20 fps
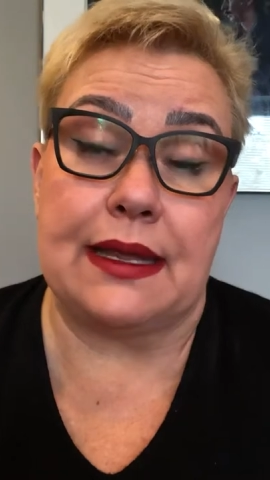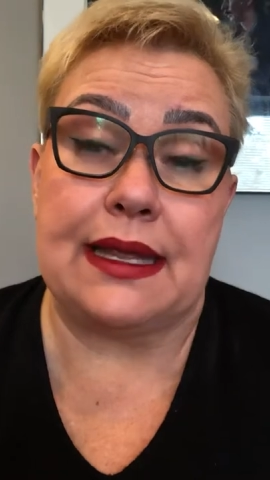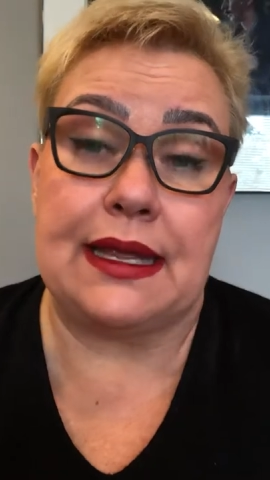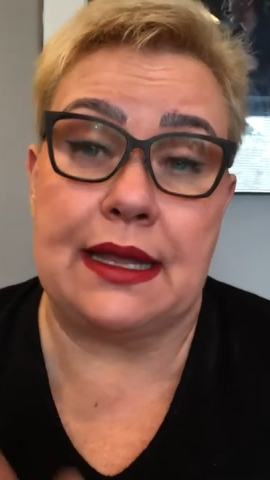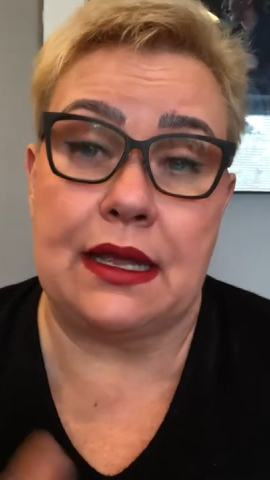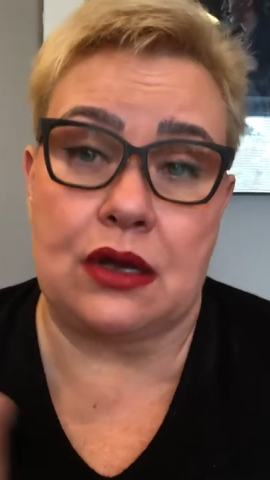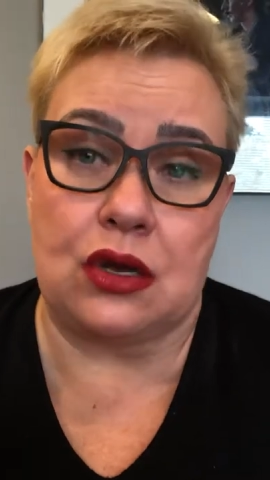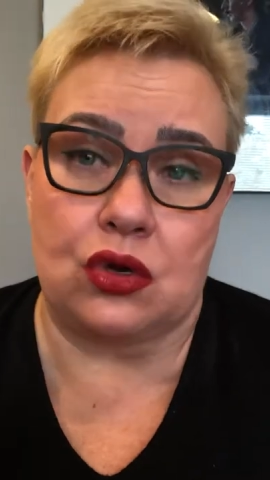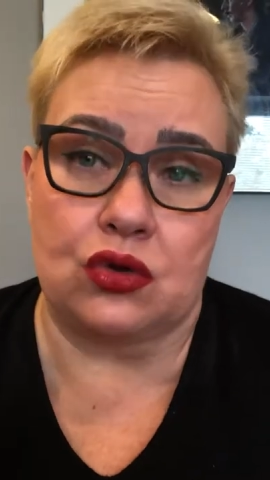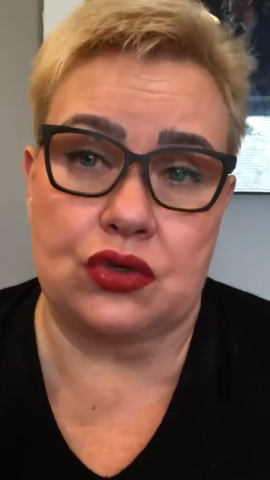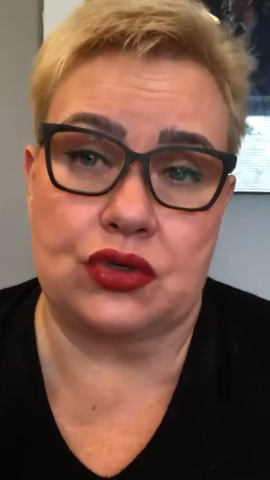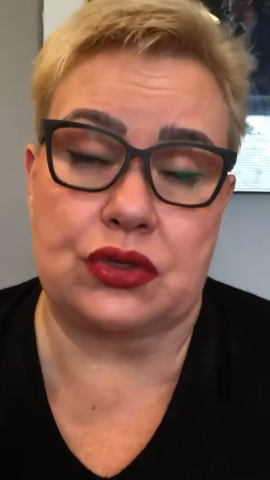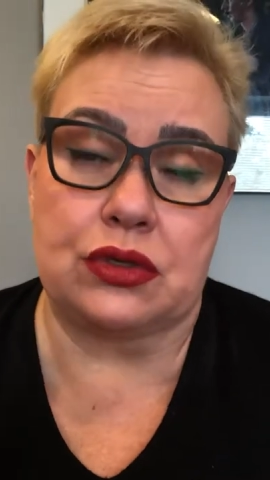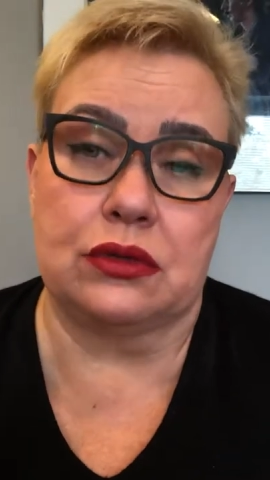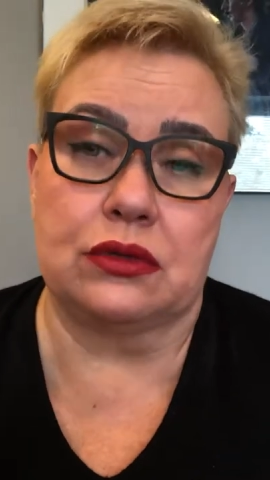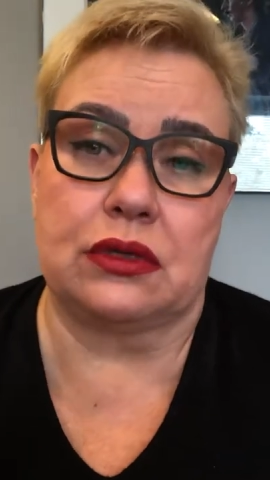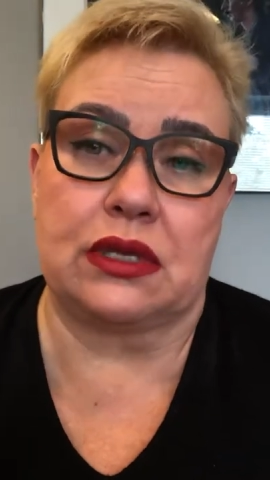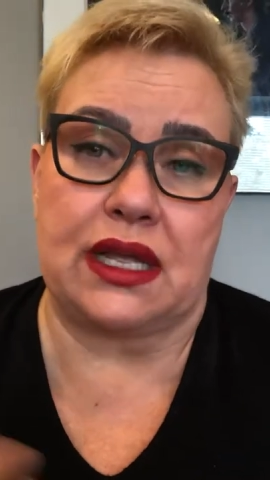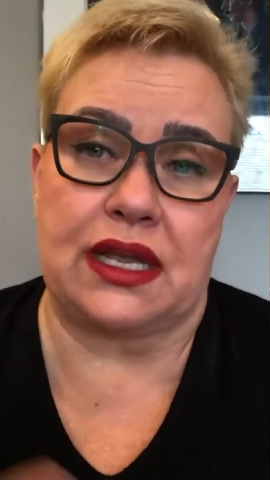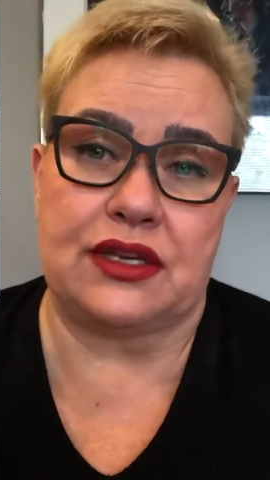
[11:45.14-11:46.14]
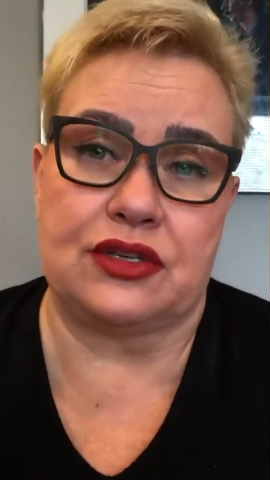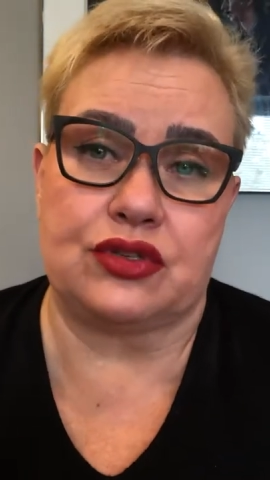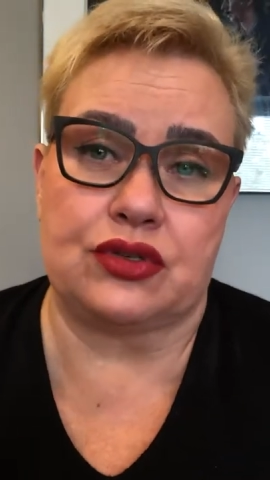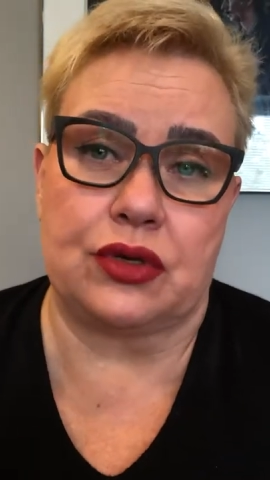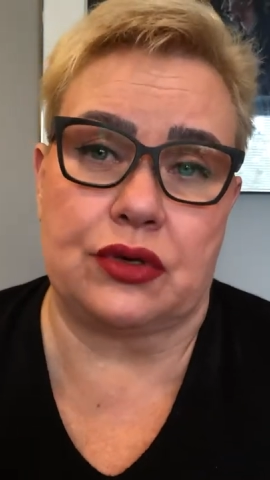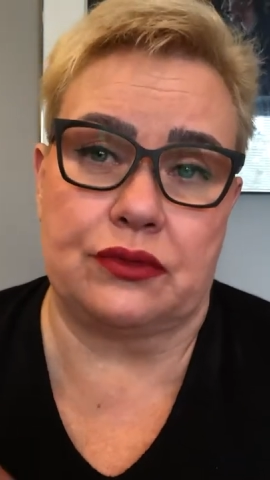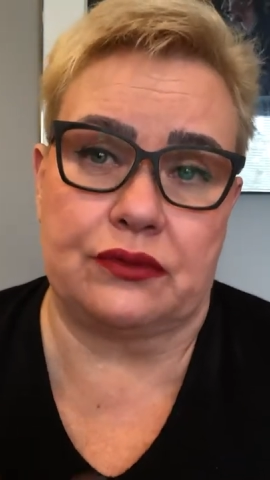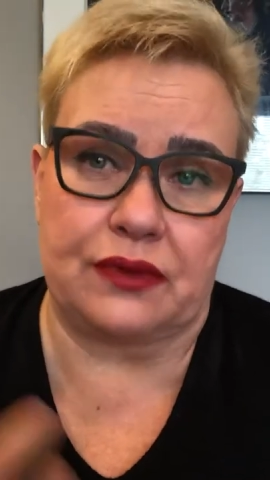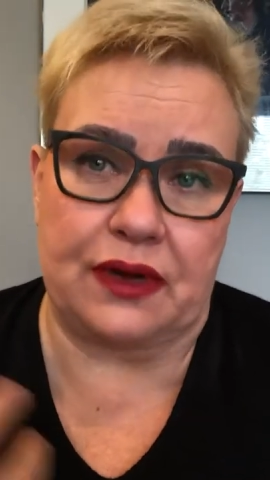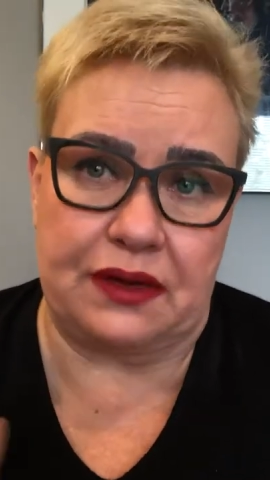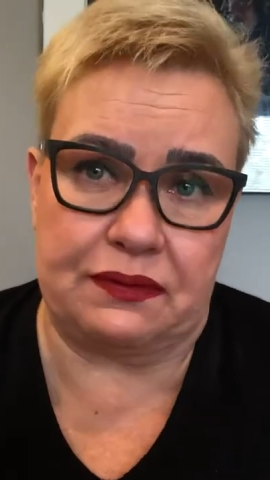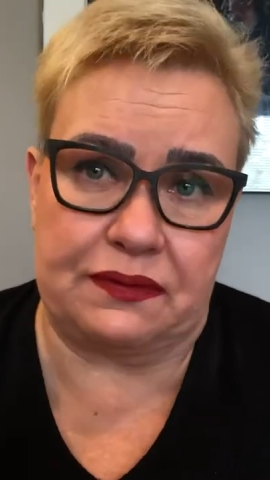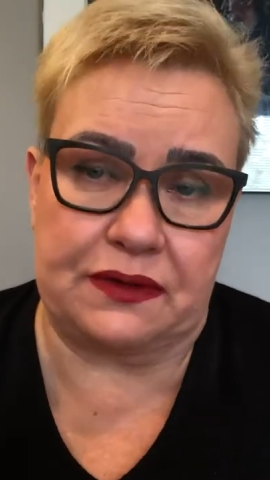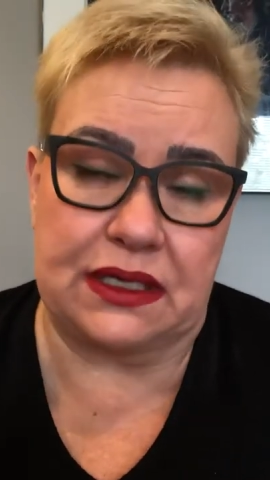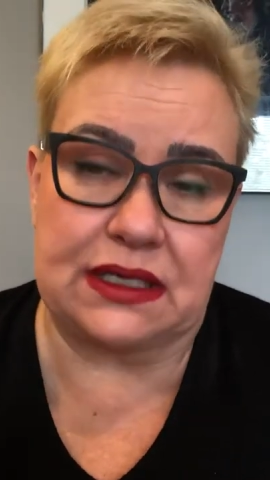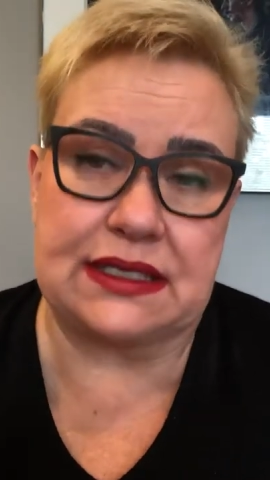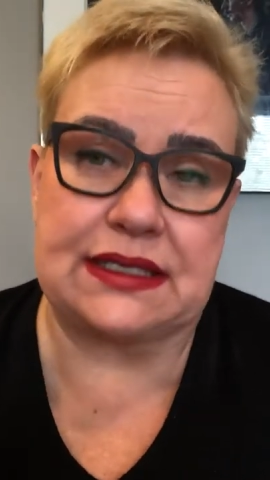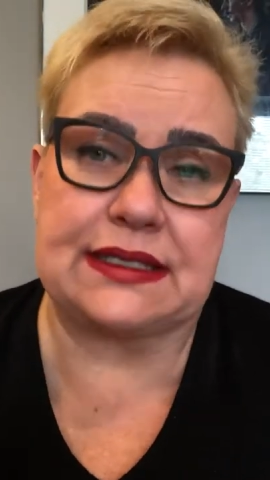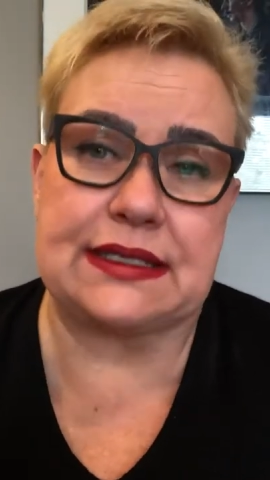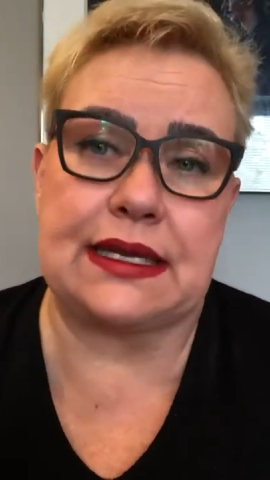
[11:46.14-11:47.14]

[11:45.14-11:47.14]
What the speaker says: e-consultation, reference